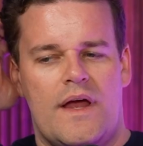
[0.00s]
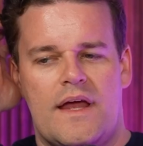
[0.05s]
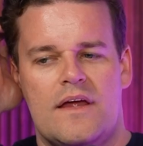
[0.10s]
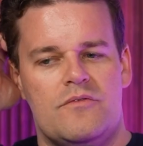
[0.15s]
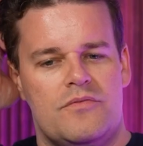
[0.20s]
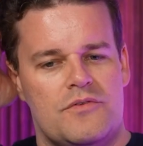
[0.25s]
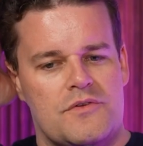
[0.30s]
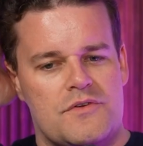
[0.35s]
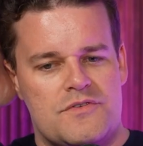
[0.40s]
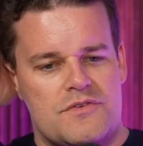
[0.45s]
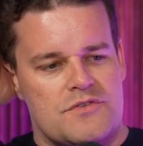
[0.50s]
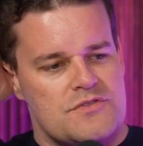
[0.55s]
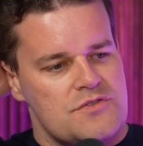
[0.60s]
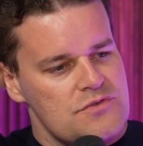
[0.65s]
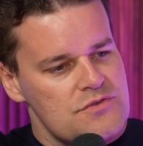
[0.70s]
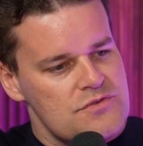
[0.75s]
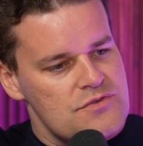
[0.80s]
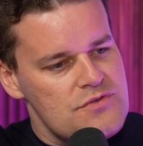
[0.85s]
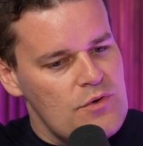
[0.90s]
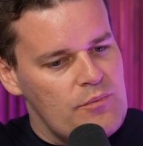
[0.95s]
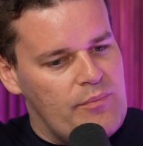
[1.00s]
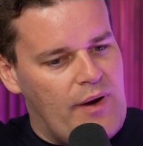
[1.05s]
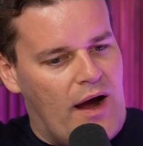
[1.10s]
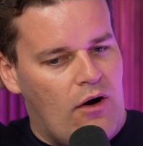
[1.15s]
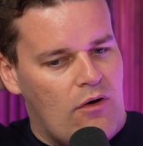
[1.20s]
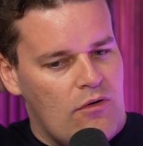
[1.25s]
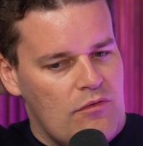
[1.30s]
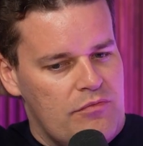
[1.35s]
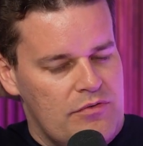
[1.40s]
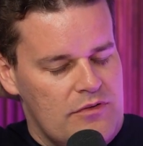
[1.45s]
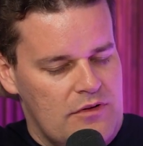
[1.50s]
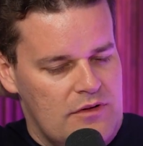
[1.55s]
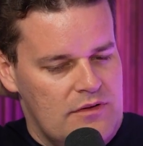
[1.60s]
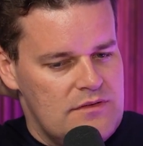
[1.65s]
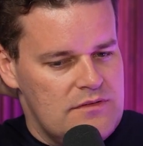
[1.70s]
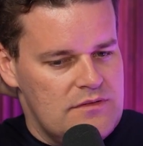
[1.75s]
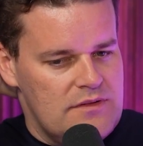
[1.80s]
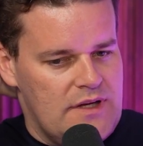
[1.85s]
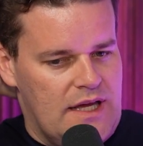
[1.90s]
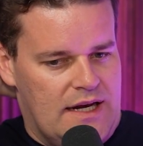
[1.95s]
influencers are so
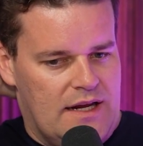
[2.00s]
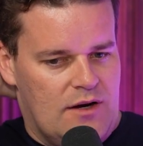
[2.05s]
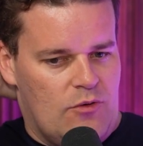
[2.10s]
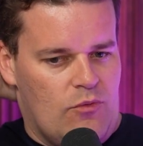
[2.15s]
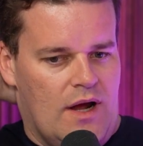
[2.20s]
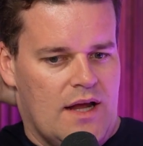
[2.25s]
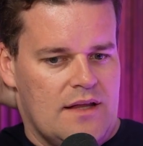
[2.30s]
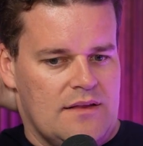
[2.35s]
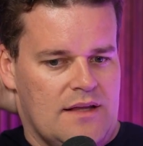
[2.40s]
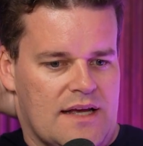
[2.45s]
powerful in it, right?